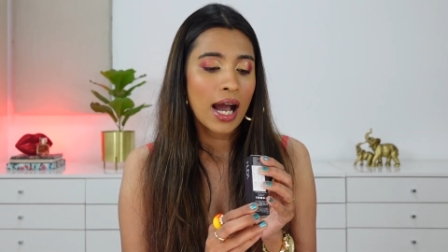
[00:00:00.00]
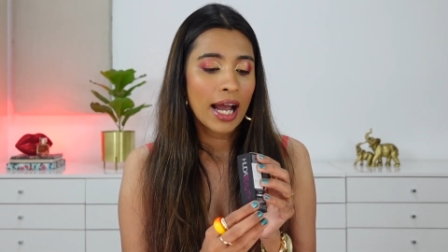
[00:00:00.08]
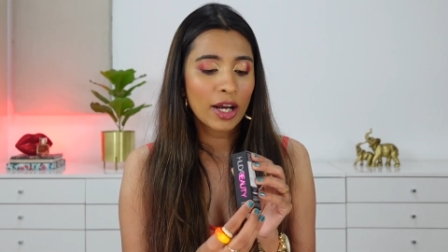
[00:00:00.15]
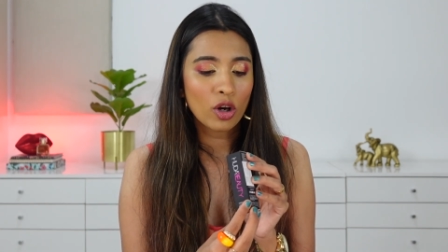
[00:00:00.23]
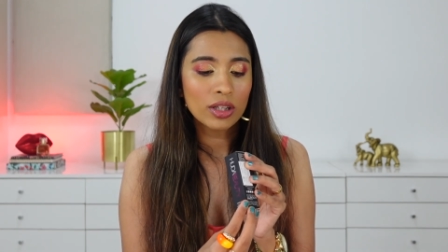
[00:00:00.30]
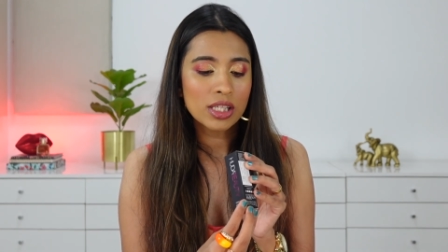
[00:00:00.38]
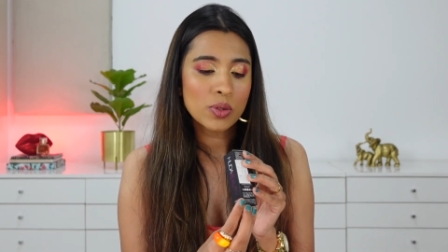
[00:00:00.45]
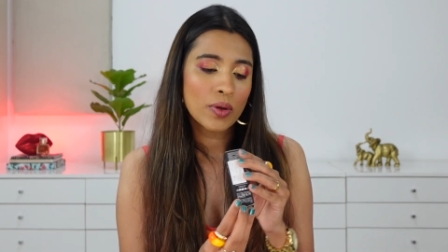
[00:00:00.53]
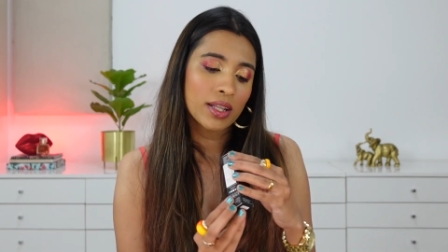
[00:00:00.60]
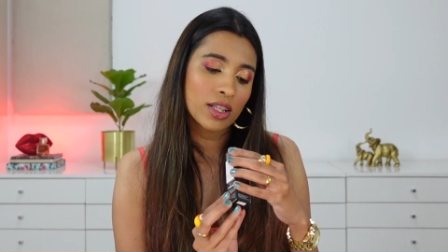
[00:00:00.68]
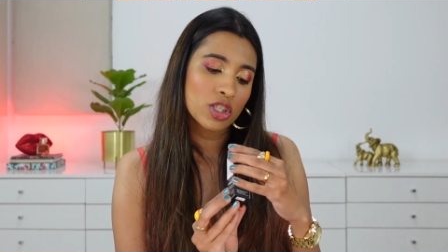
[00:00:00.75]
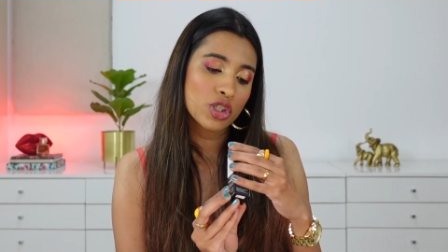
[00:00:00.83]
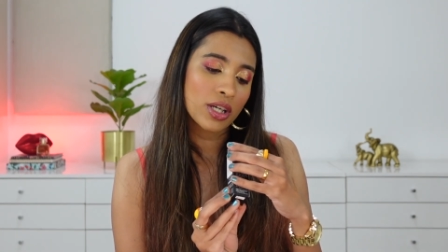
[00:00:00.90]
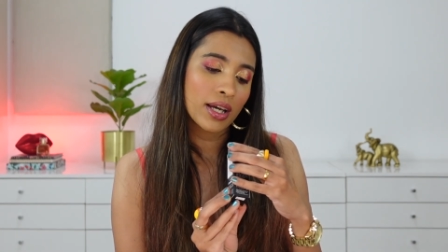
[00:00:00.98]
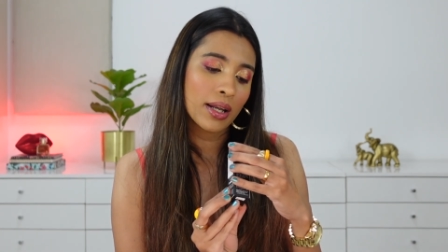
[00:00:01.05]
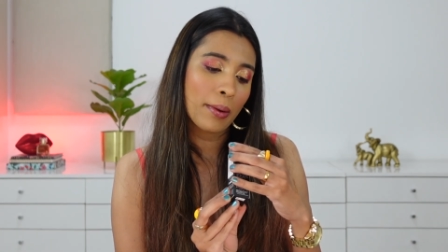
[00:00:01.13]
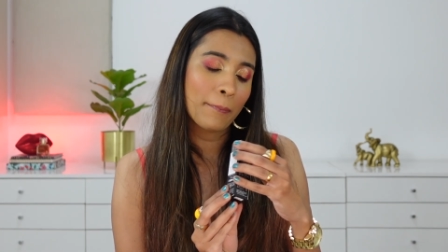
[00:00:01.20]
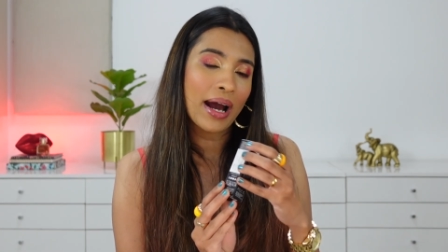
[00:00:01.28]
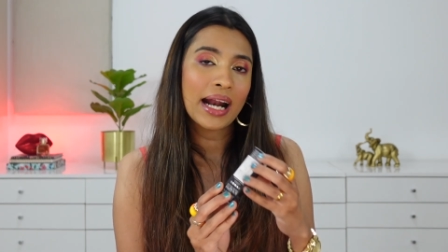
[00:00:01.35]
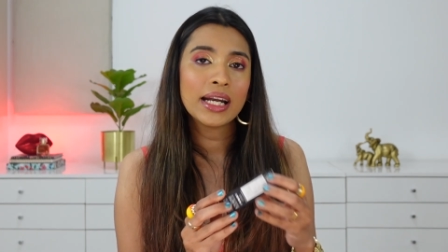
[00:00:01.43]
I got this one in the
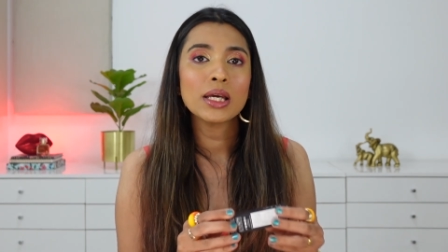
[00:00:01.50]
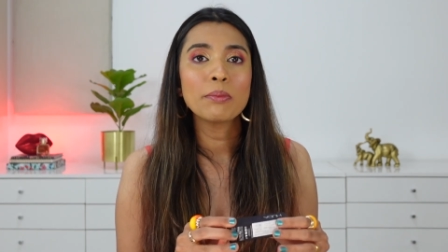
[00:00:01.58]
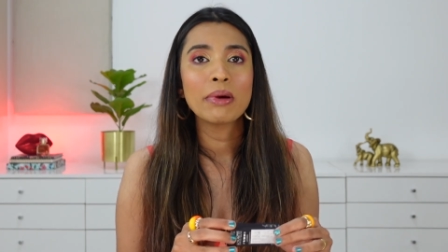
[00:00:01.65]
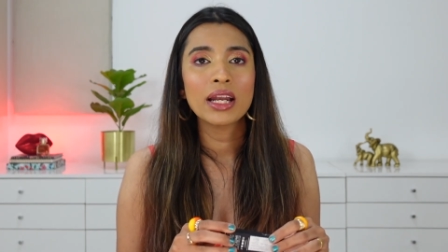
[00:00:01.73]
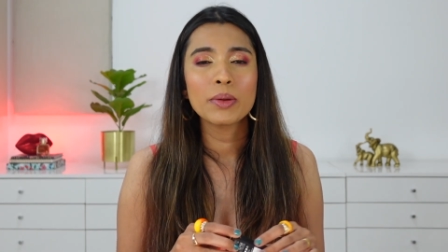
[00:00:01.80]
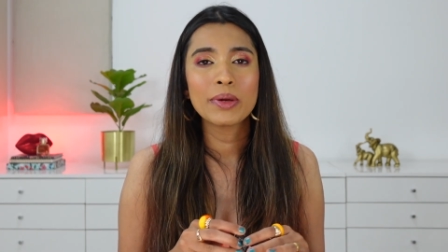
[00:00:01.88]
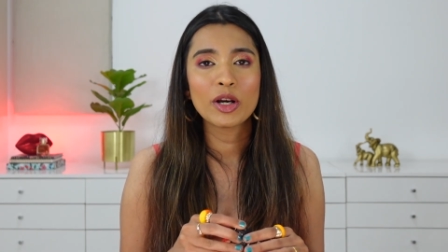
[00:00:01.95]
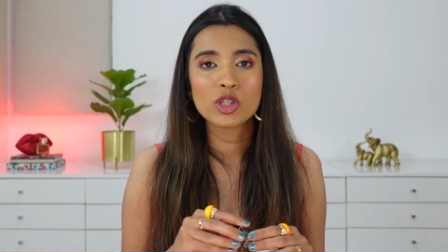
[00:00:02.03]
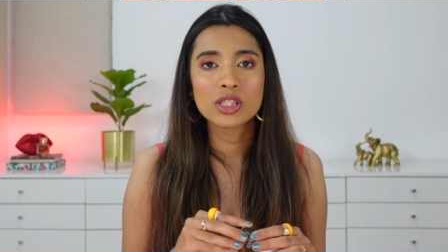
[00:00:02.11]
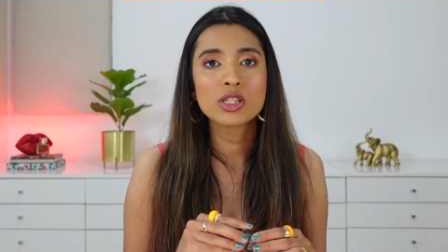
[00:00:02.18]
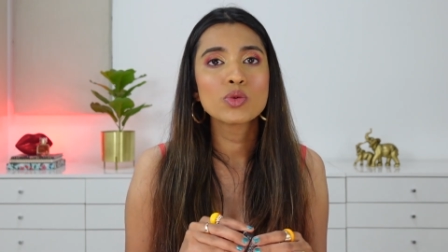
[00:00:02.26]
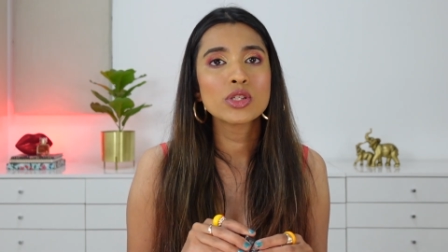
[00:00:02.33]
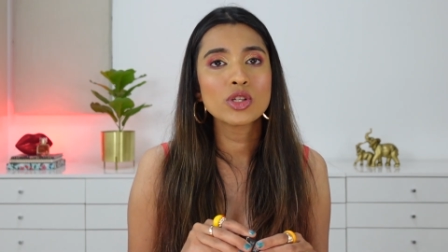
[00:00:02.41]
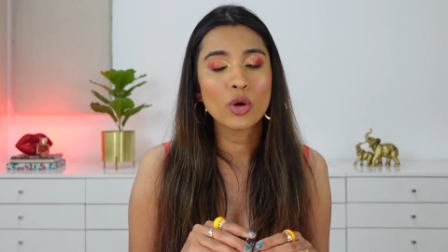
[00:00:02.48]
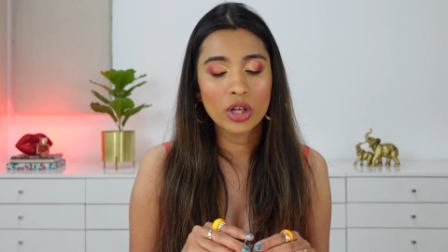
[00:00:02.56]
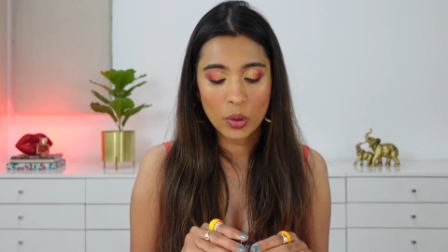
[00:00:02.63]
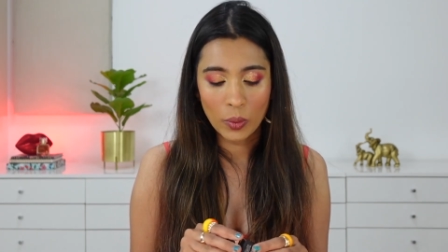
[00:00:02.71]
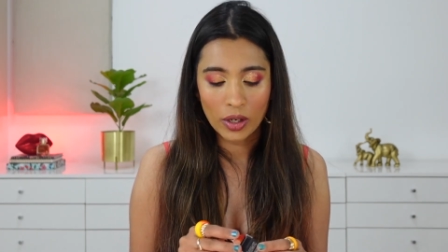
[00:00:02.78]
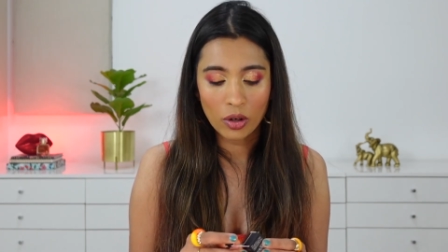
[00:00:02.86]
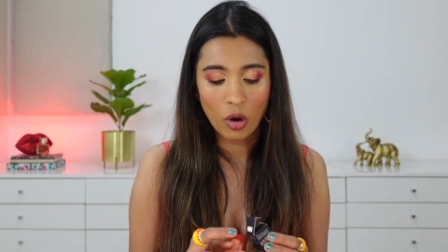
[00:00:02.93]
shade Baddie Berry because this was the only
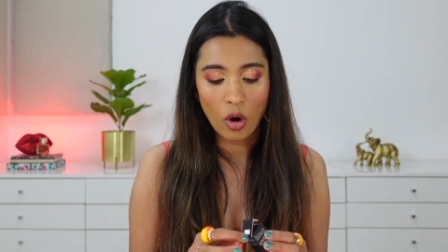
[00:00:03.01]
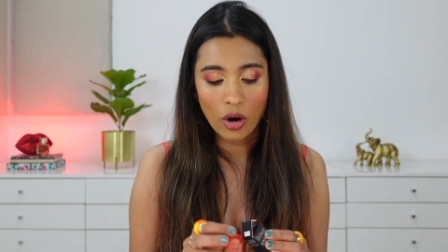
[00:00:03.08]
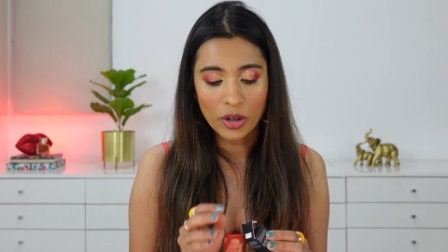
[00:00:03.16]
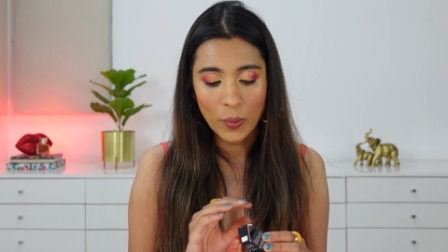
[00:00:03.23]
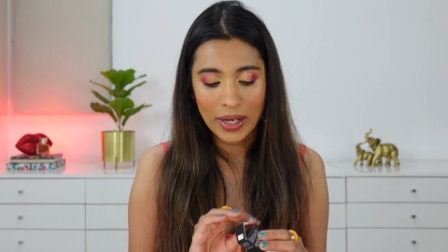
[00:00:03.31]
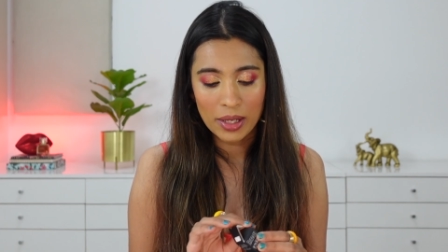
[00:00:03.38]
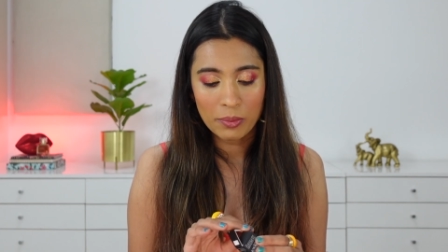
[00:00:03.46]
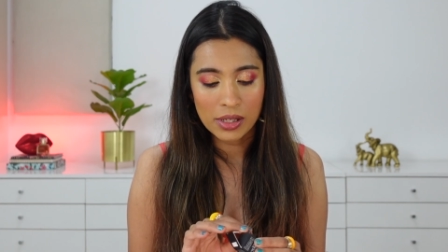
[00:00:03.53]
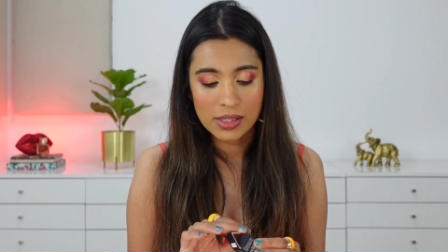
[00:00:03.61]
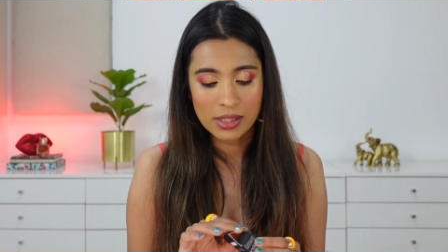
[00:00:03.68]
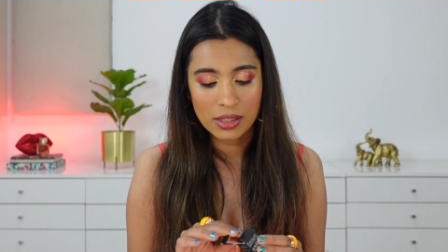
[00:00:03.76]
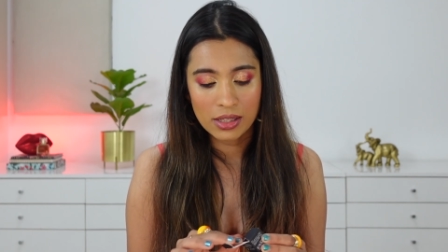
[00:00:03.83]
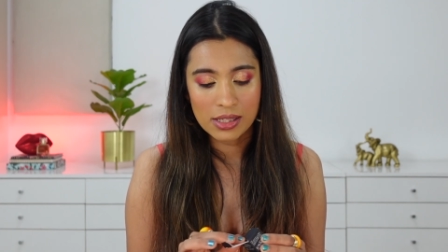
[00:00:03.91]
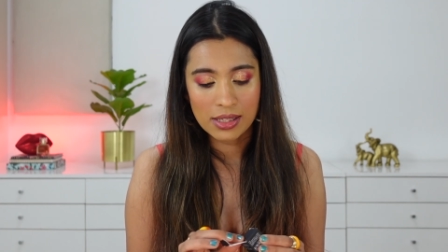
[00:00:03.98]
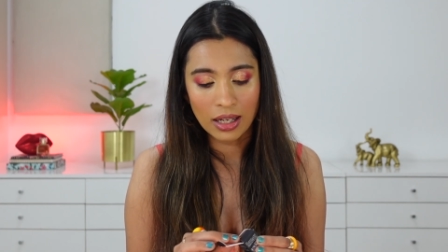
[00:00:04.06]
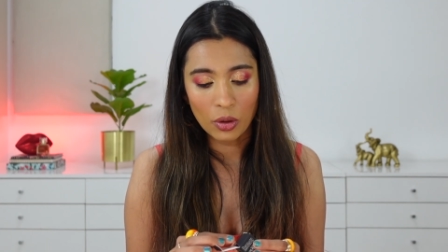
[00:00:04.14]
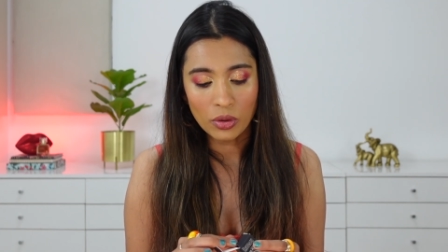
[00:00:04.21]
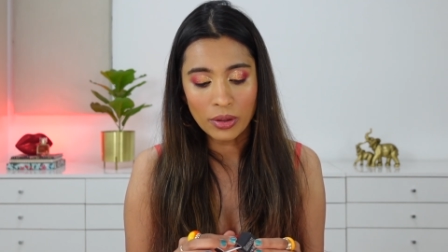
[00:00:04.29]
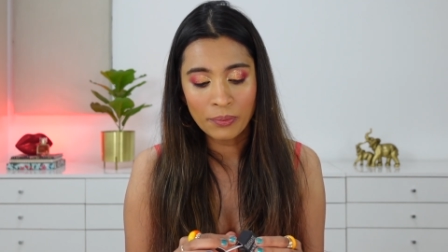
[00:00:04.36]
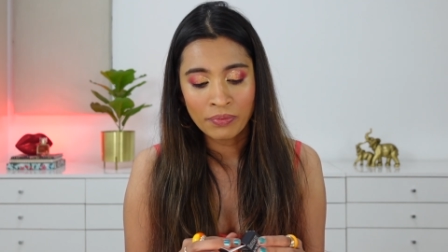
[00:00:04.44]
one on 20%
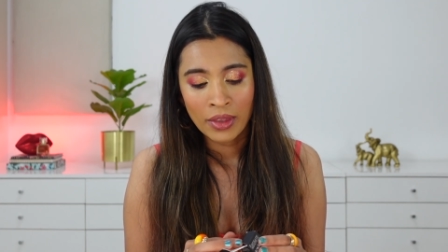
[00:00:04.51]
discount.